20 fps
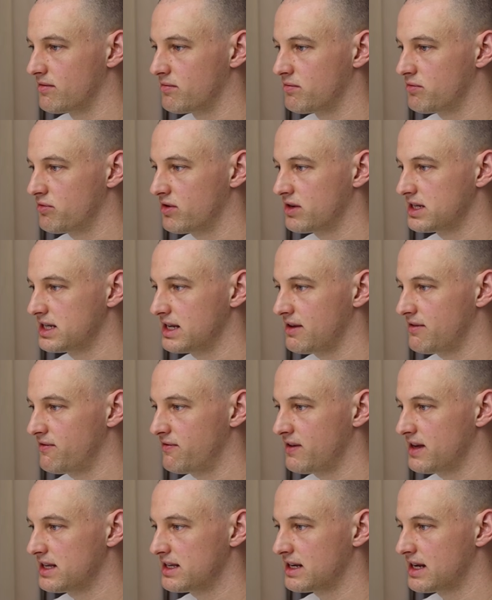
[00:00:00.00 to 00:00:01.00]
pretty
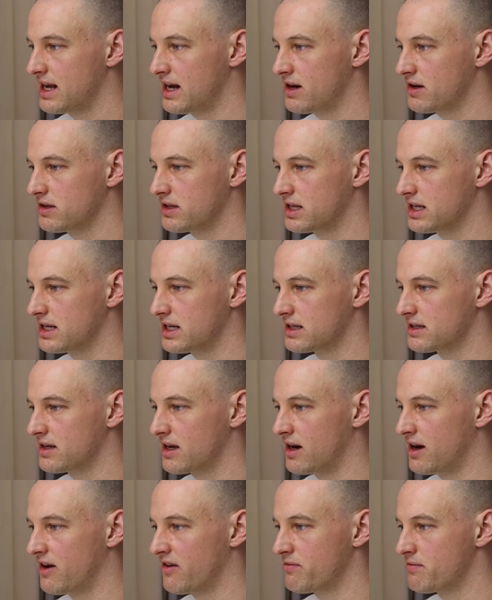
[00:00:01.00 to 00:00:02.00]
fit and healthy, does
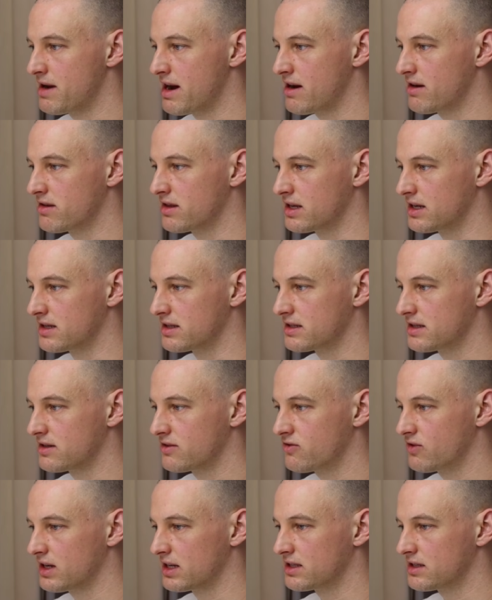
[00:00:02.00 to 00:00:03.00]
half marathons,
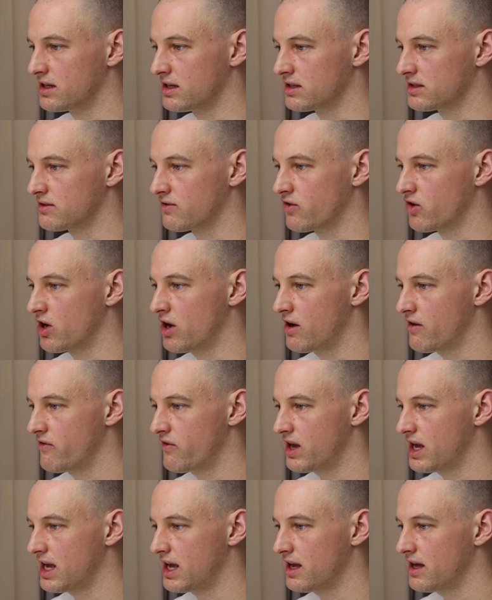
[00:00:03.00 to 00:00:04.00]
drinks lots of
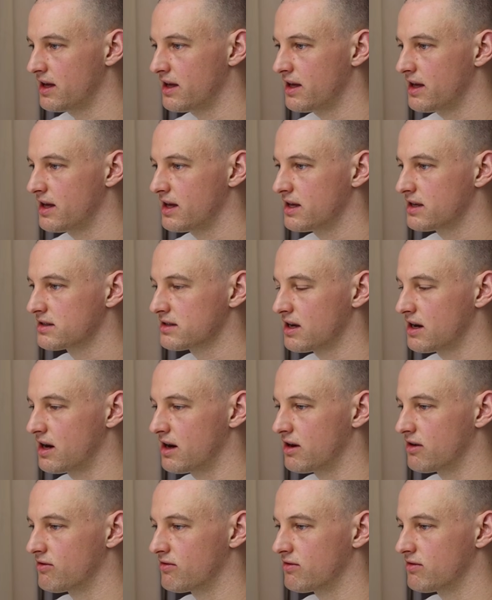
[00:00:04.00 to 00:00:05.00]
coffee. His
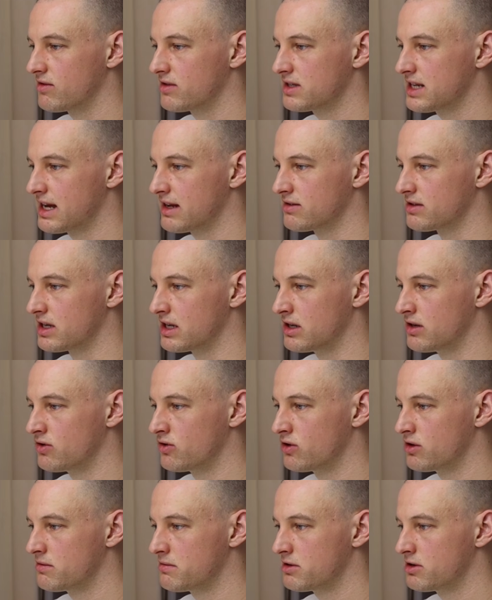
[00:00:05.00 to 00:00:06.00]
heart sounds are
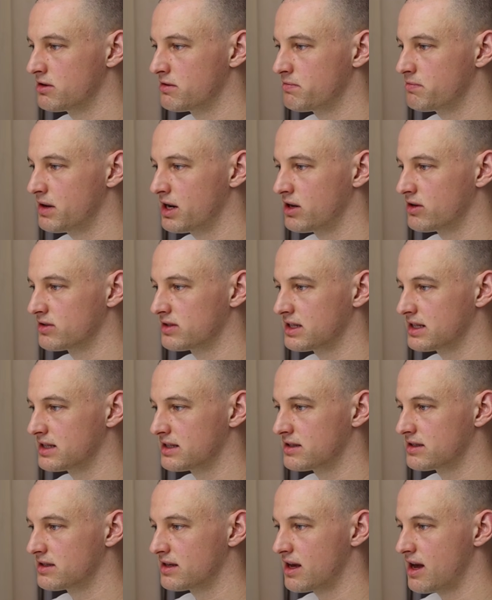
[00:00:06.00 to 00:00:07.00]
normal, pulse
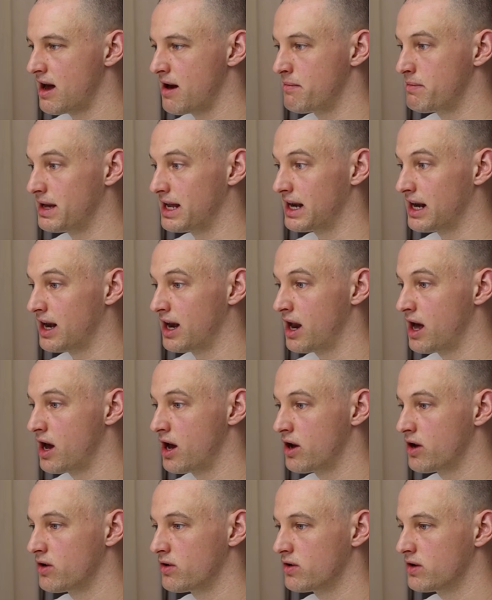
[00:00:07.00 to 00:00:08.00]
is a bit
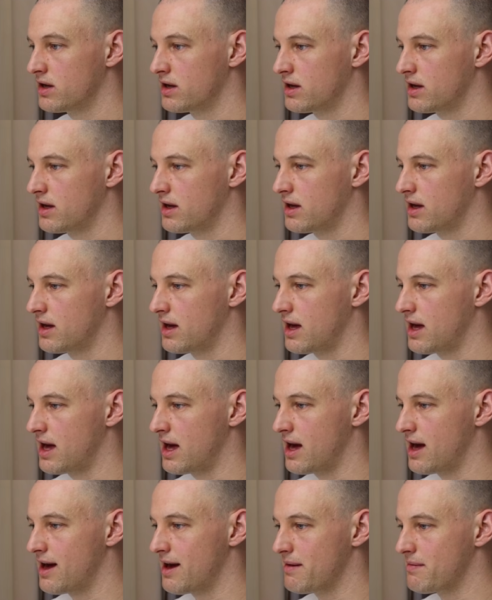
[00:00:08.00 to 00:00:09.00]
low,
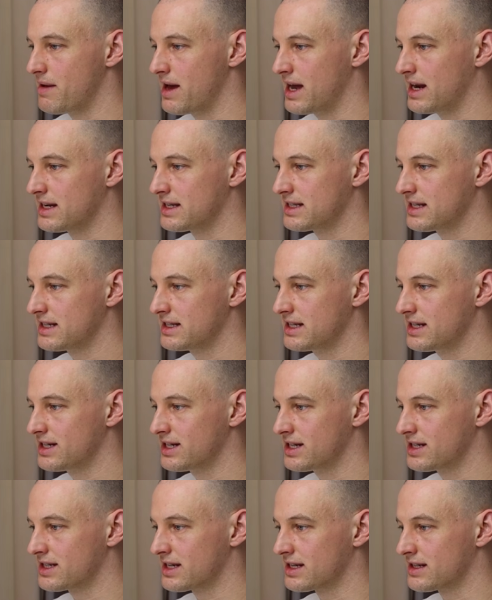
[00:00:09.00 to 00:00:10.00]
and his ECG
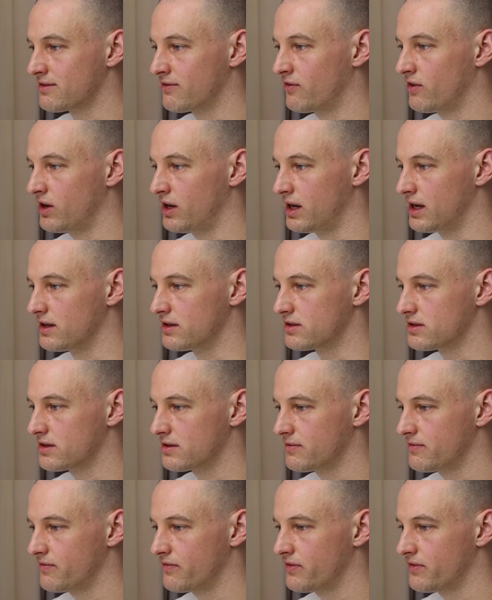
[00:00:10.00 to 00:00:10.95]
is as follows.